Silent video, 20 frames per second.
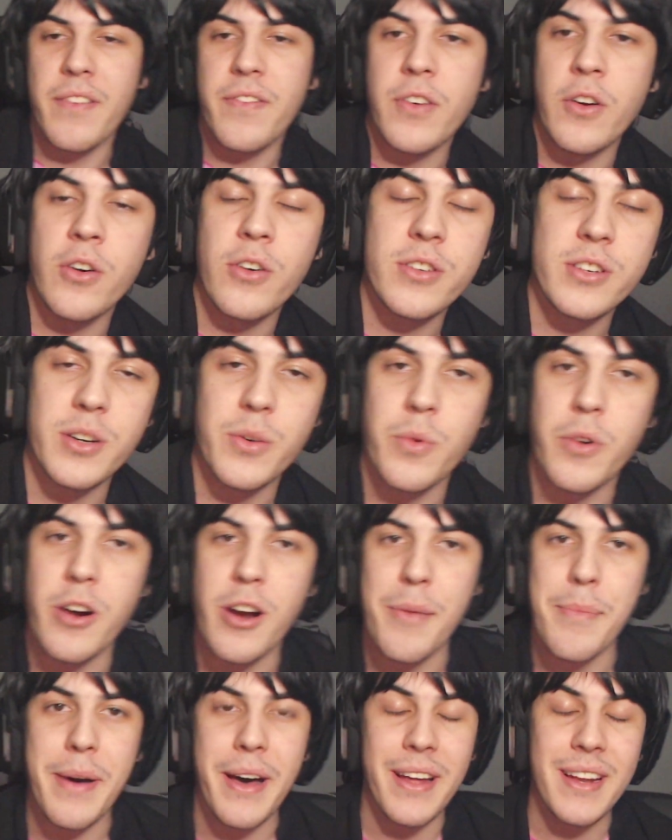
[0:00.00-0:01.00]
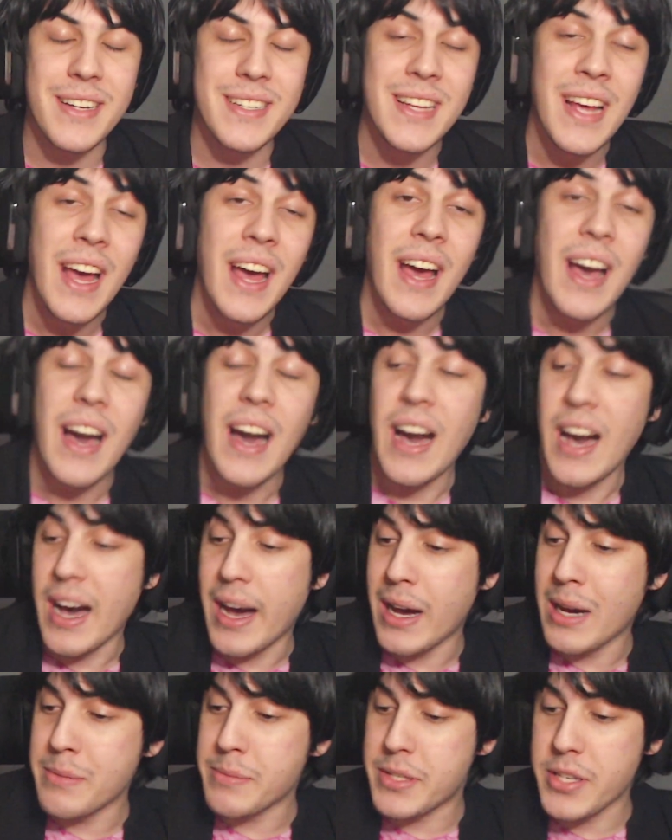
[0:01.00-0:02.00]
floor. Don't worry about it.
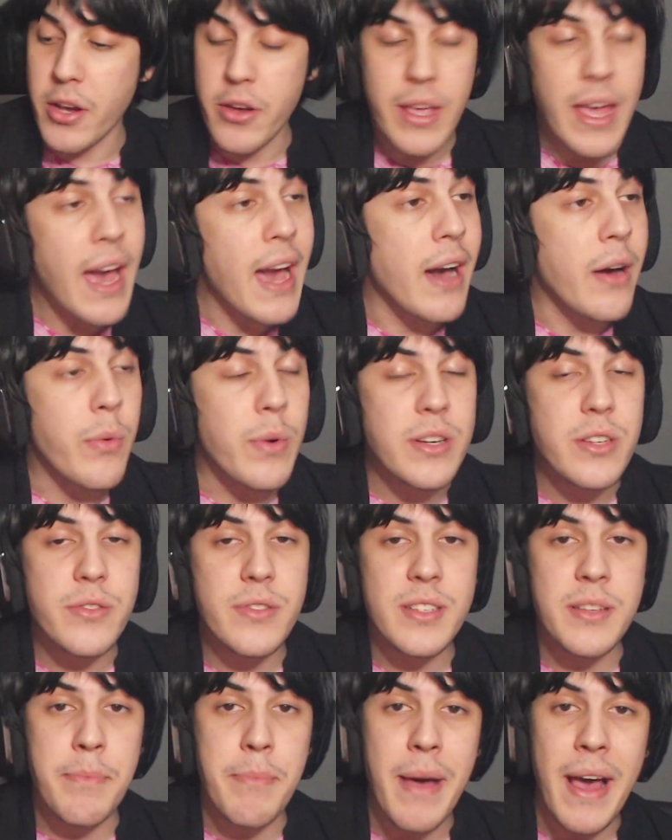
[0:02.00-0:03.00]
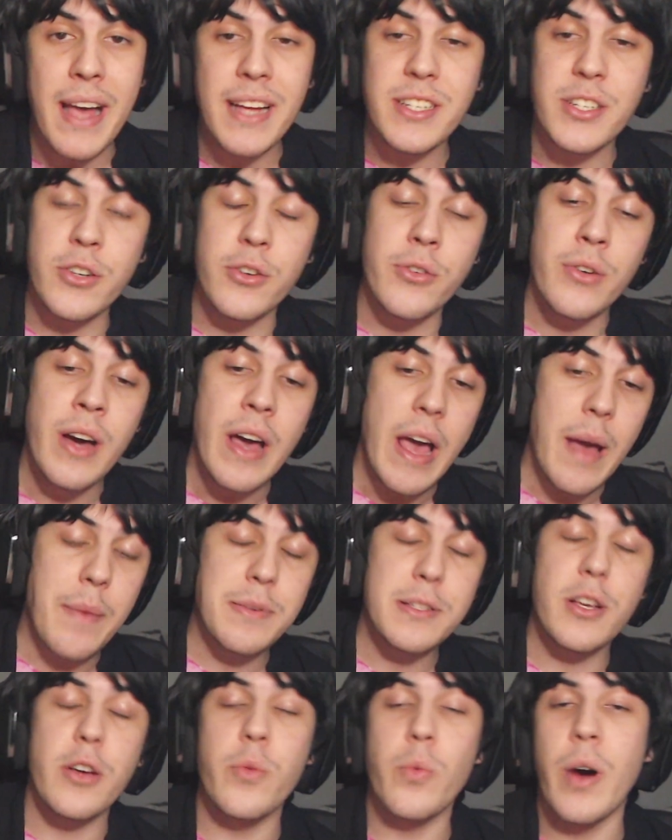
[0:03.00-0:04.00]
We're doing some Mashle.
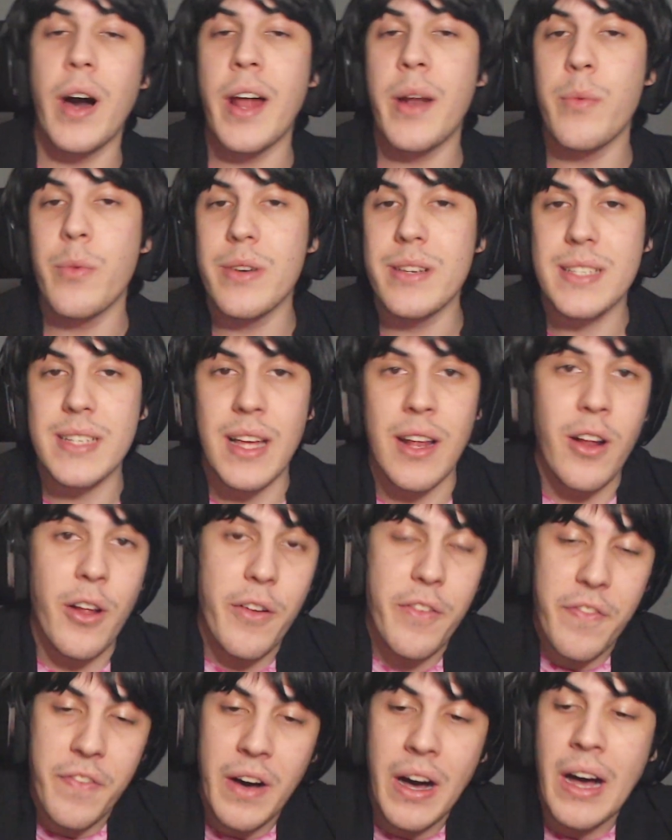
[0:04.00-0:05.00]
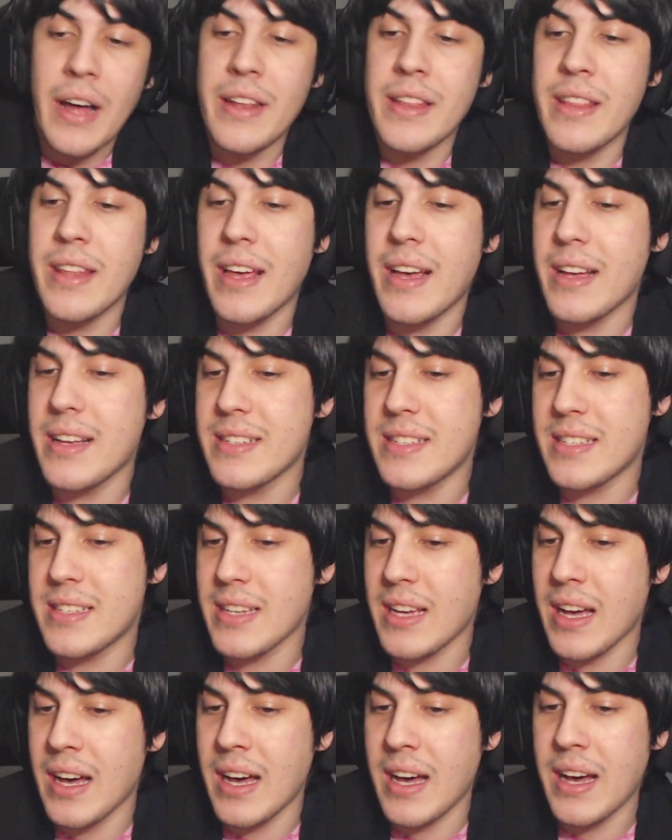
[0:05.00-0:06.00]
Episode 1 was a lot of fun.
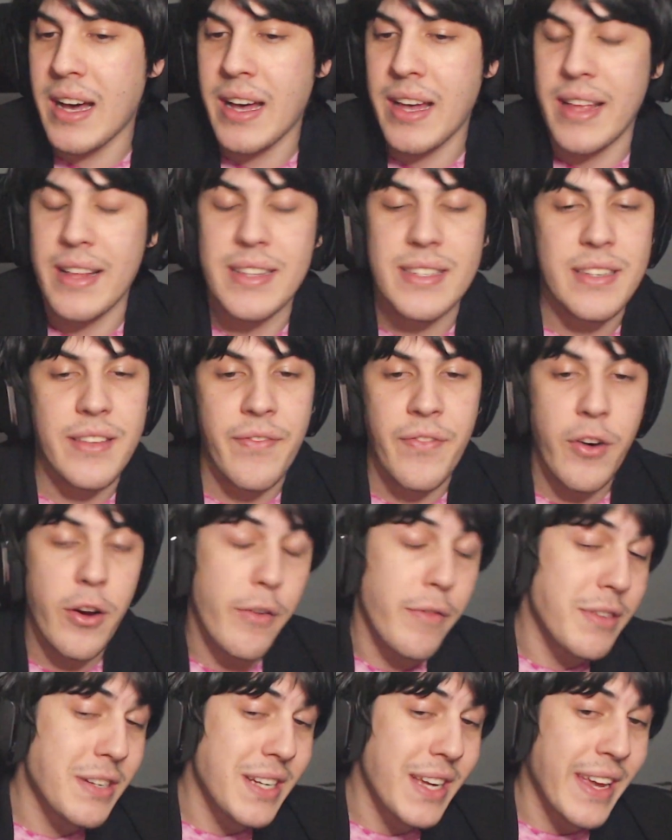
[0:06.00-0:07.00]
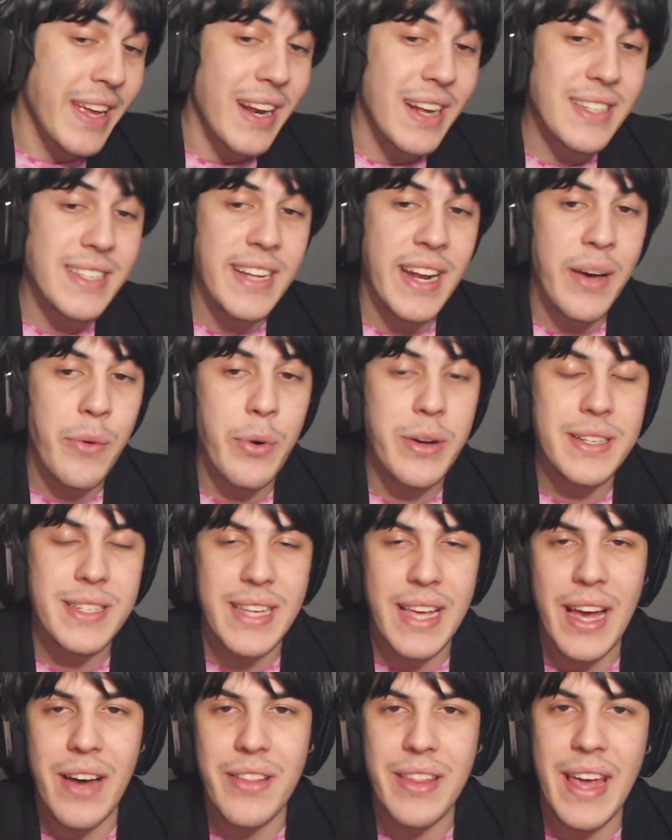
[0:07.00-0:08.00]
It's very ridiculous, and I want to
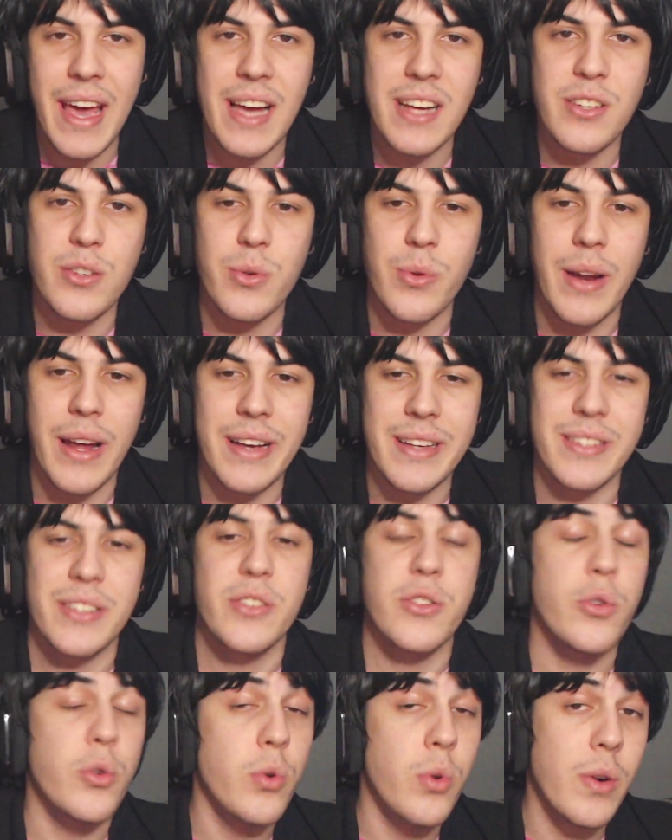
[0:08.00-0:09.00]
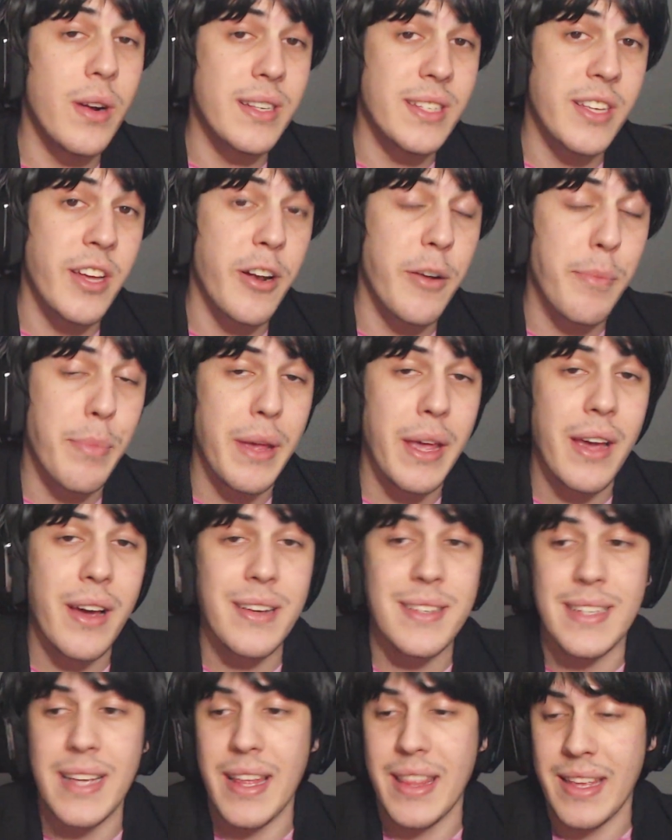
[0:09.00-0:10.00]
see how the actual, like, school is going to be,
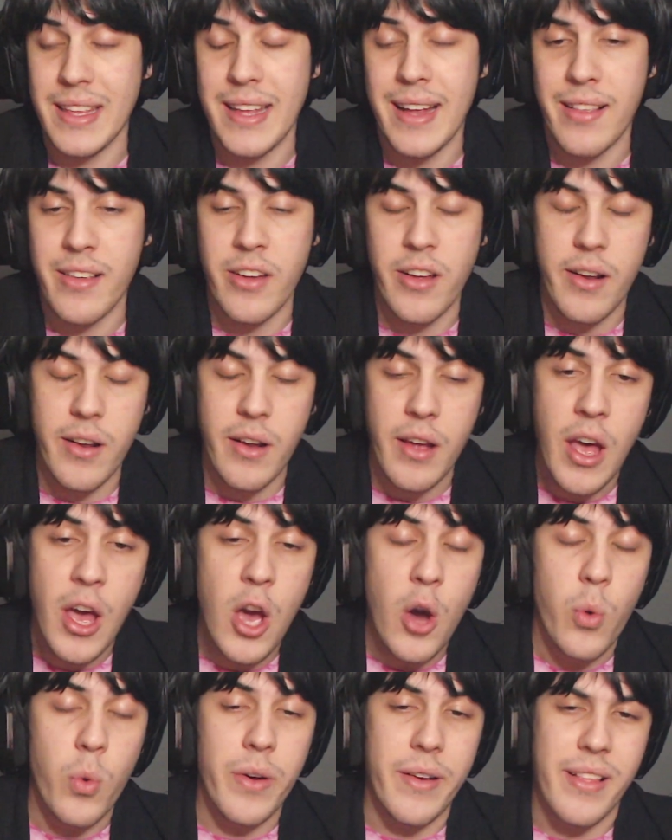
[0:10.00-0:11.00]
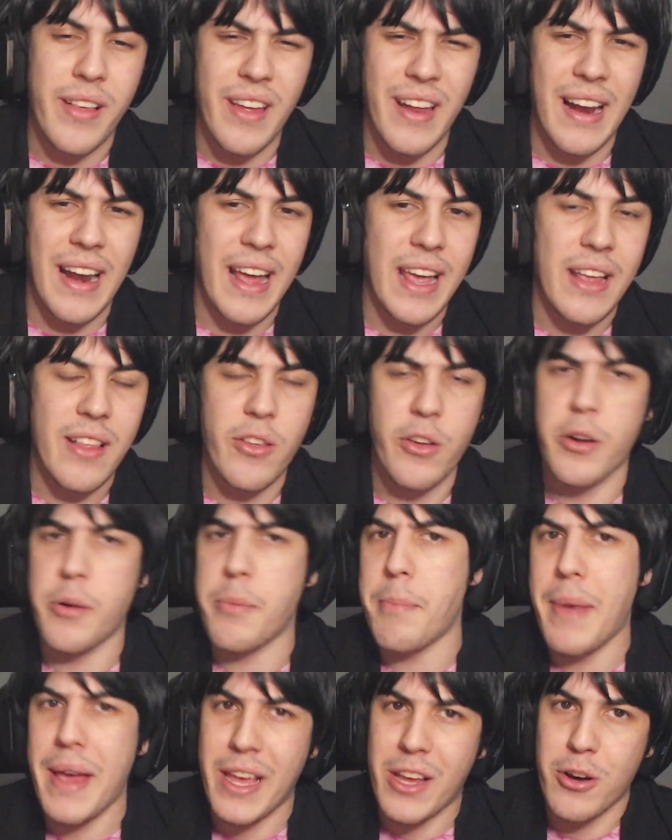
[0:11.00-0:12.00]
because I think that's got what's going to, like, sort of
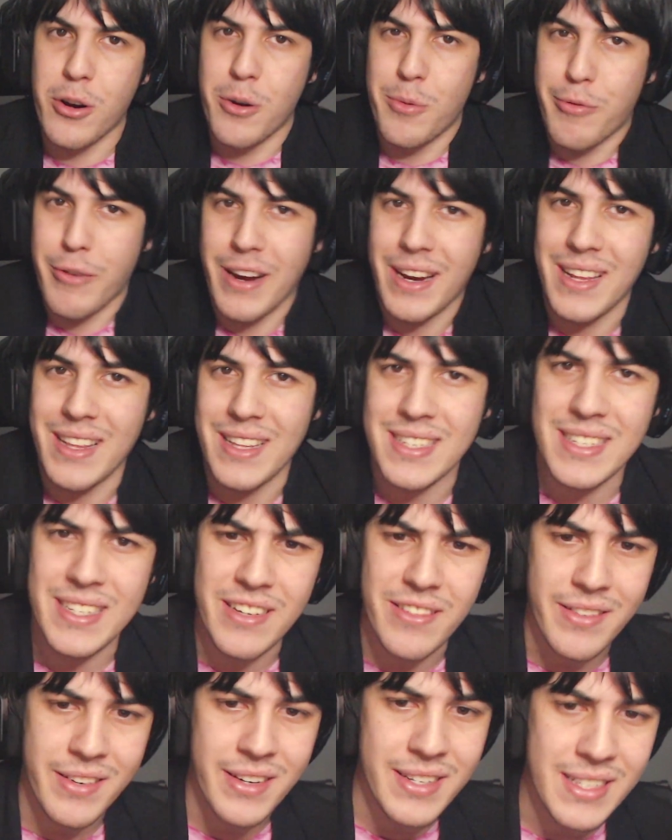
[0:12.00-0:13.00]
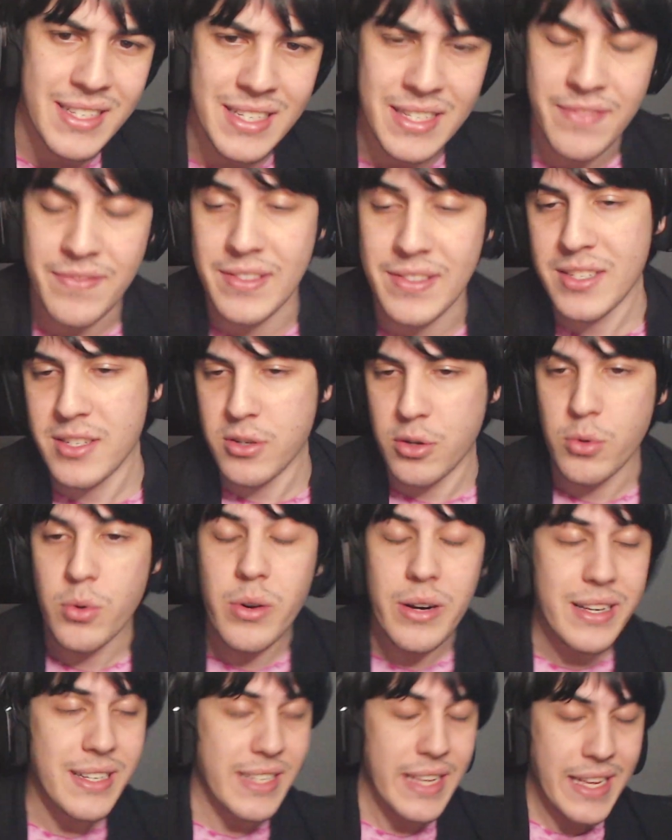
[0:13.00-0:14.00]
make or break this series, is if the
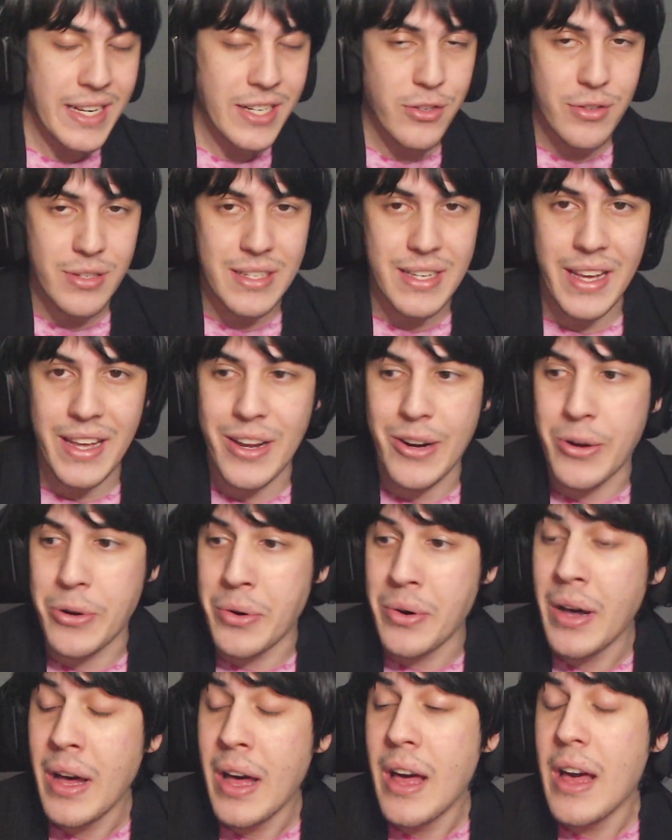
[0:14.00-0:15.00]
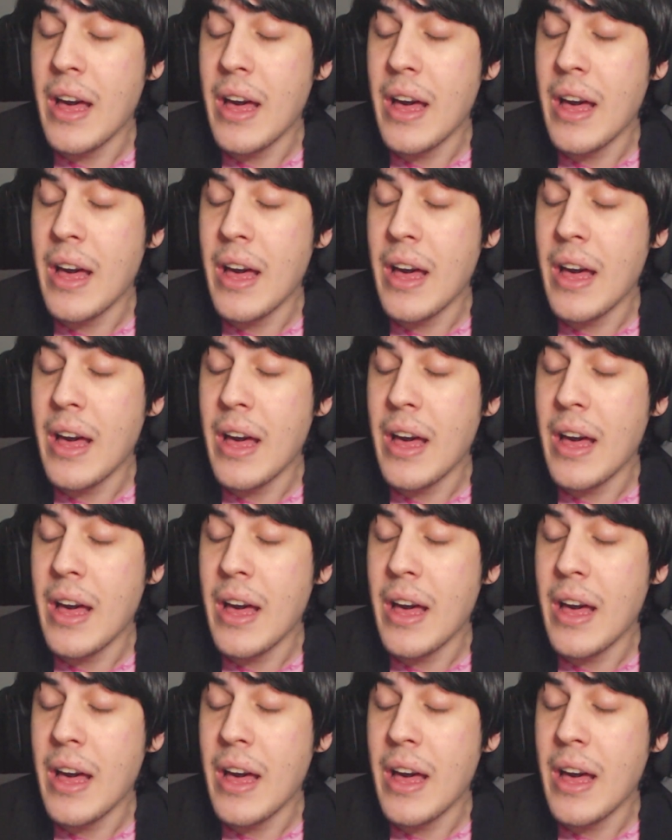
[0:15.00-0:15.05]
school is interesting at all.